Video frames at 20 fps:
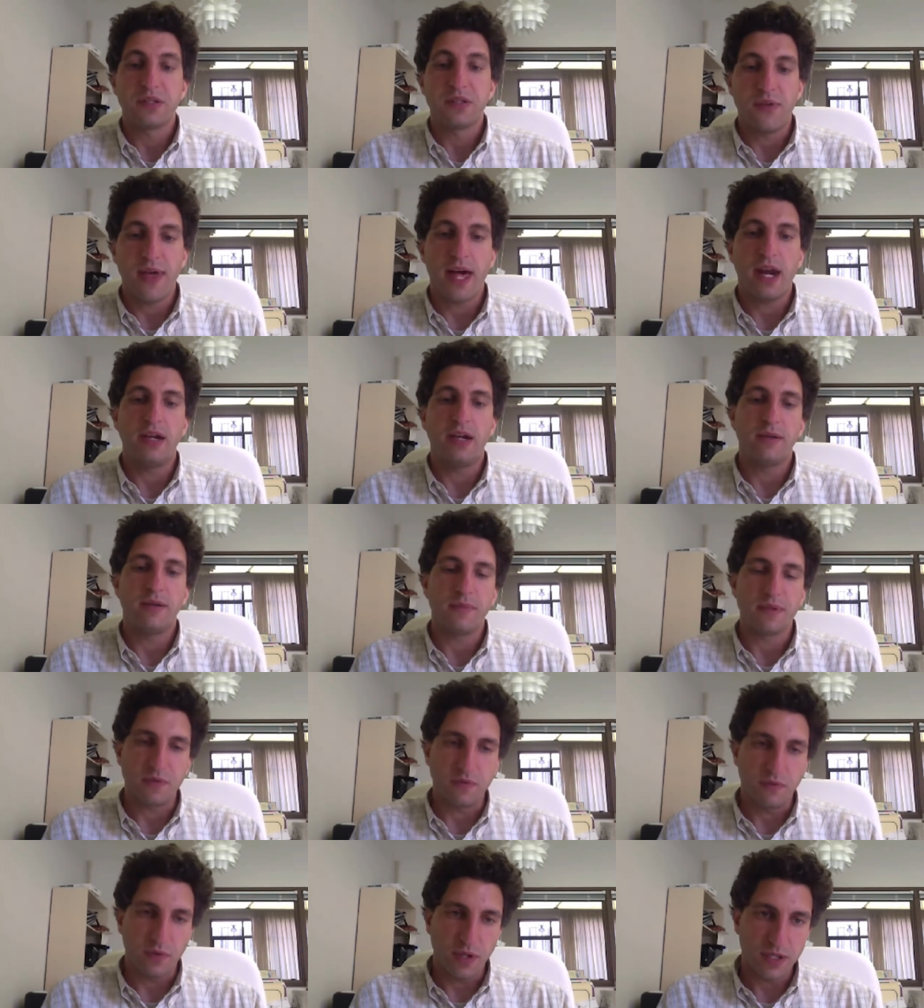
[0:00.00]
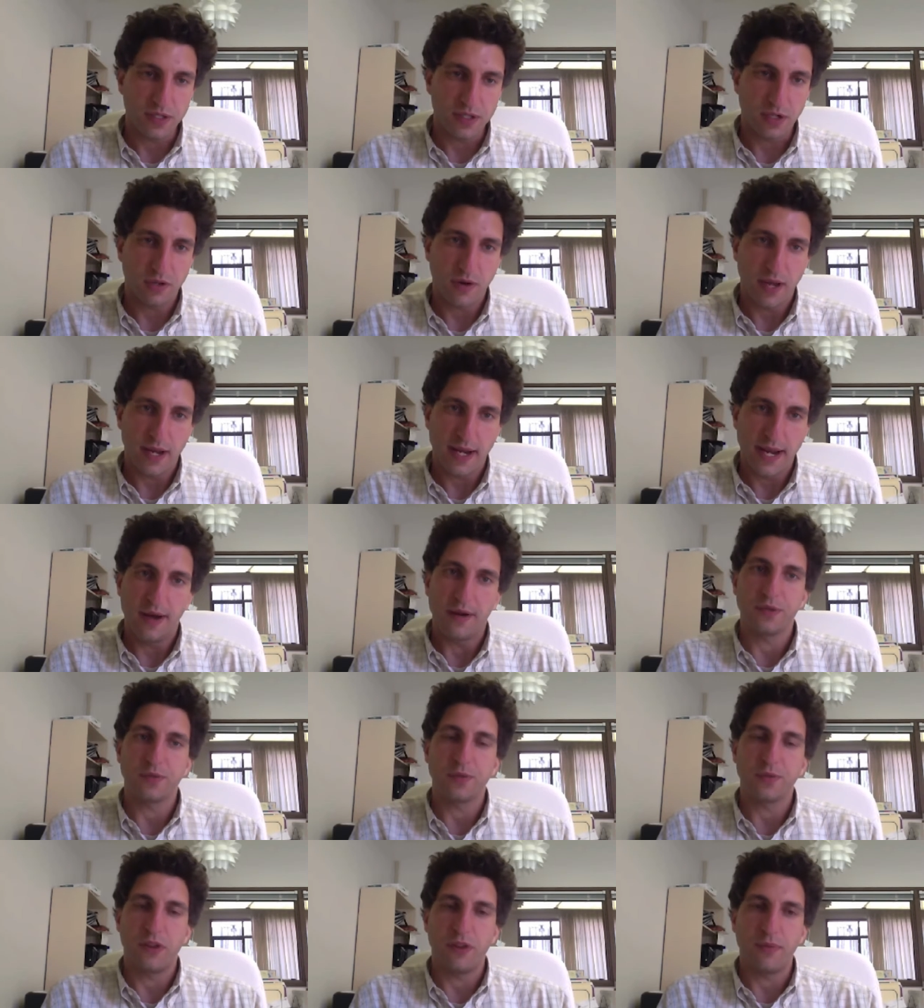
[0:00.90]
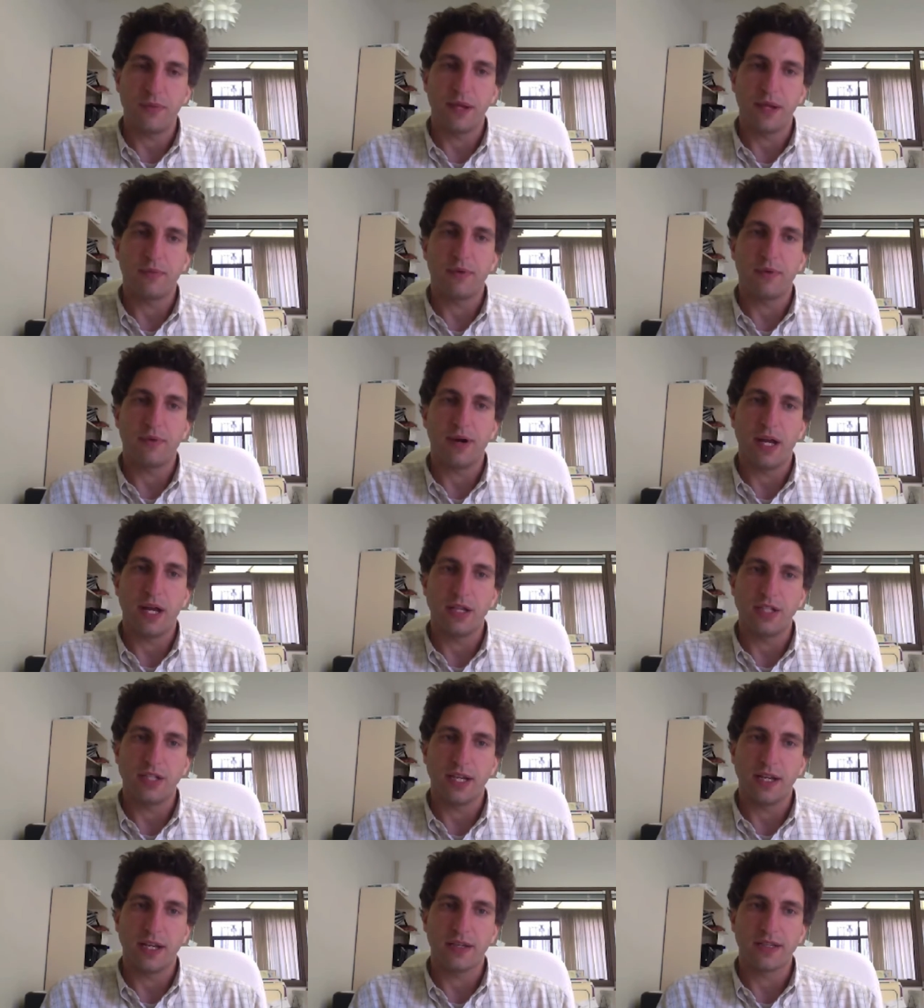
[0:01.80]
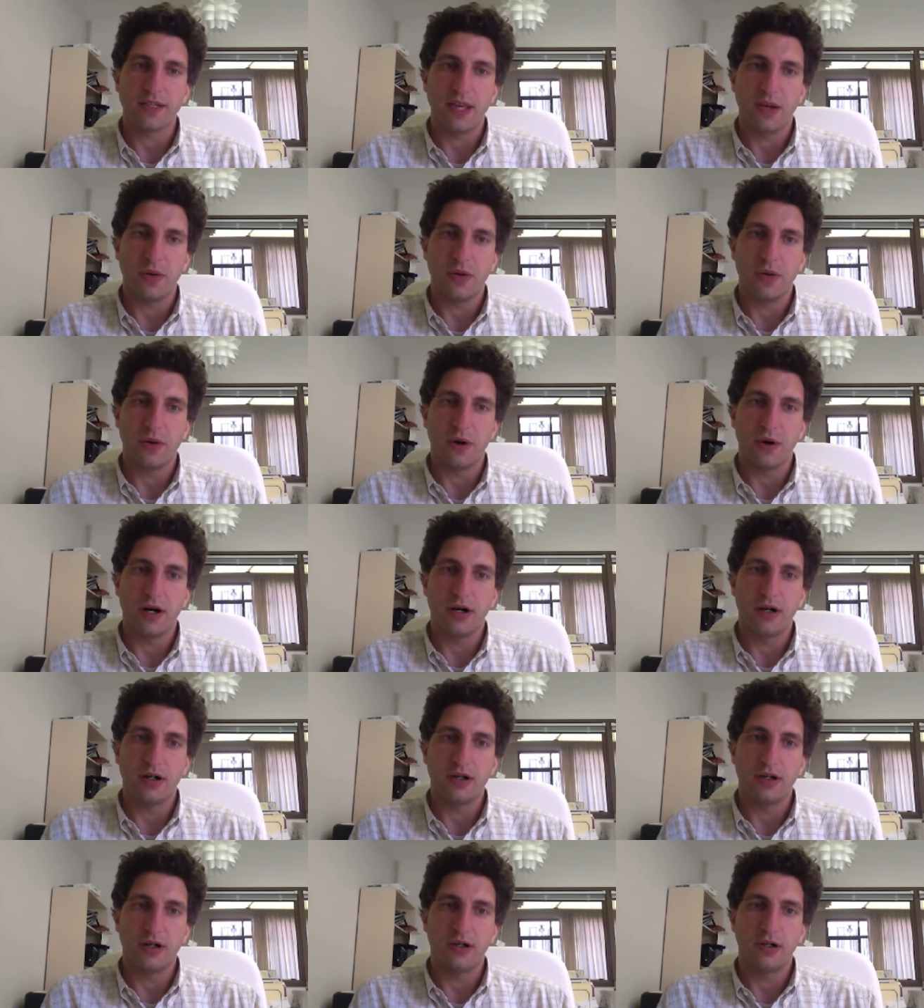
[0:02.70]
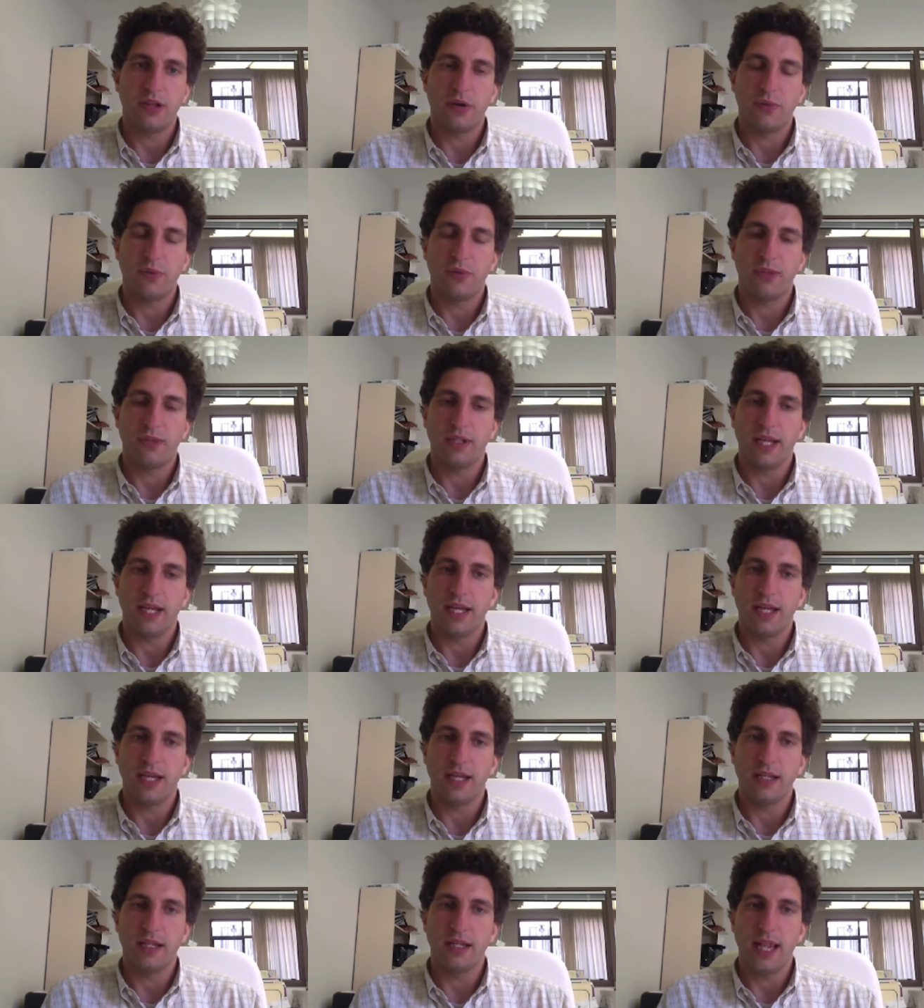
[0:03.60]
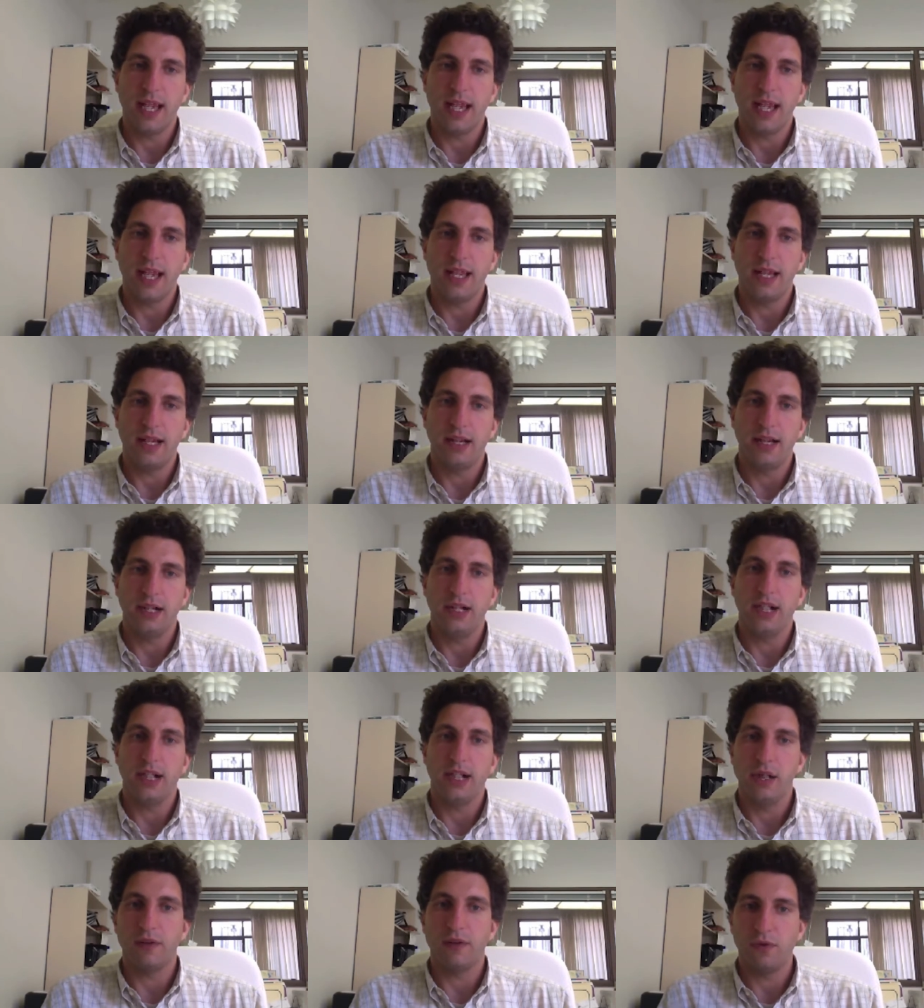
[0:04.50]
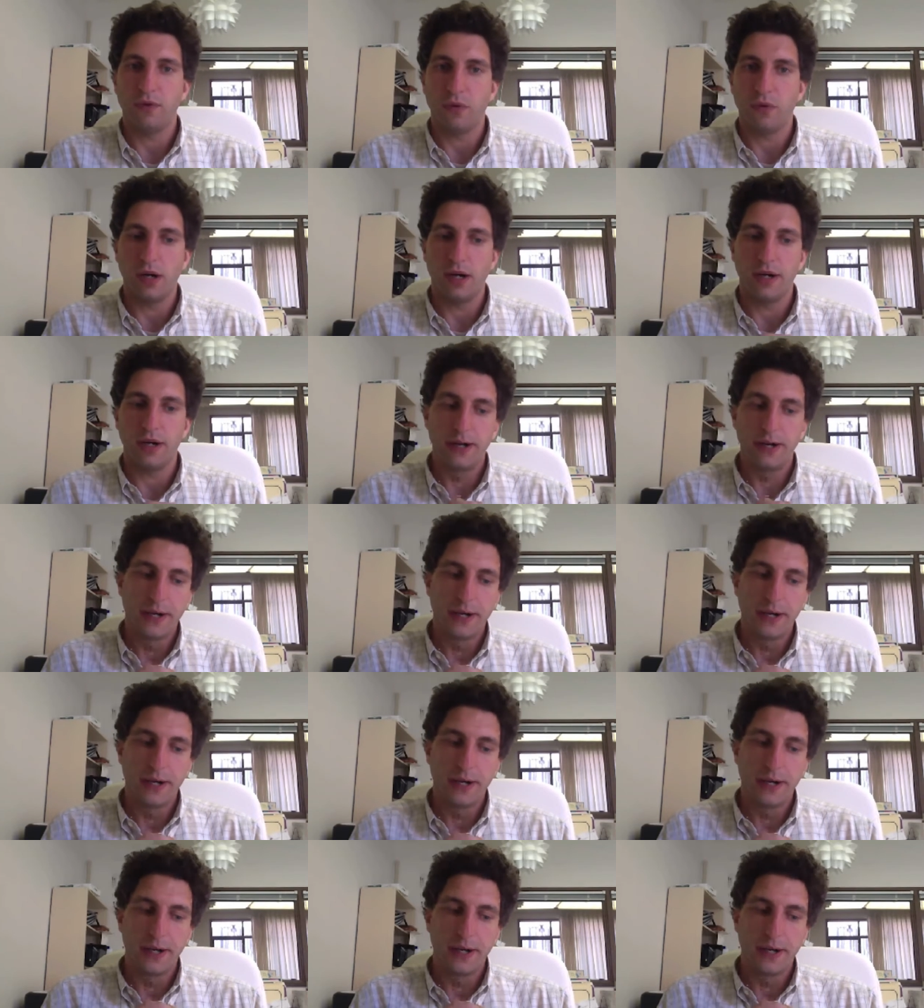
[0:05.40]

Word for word: So that, in terms of research right now, is one of the big projects that we're in looking for